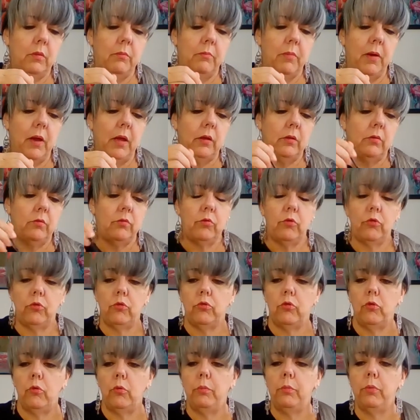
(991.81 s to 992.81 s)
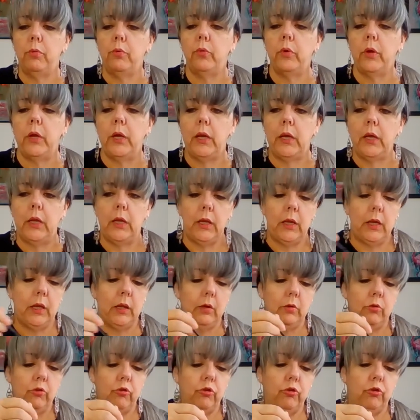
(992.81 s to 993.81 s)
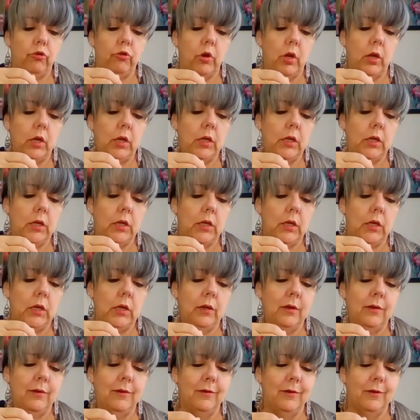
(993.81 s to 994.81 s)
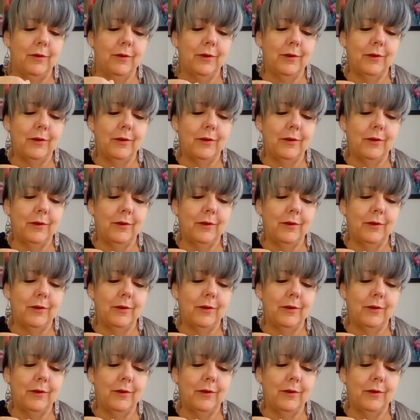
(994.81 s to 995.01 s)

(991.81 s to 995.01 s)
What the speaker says: the buttons are so pretty and shiny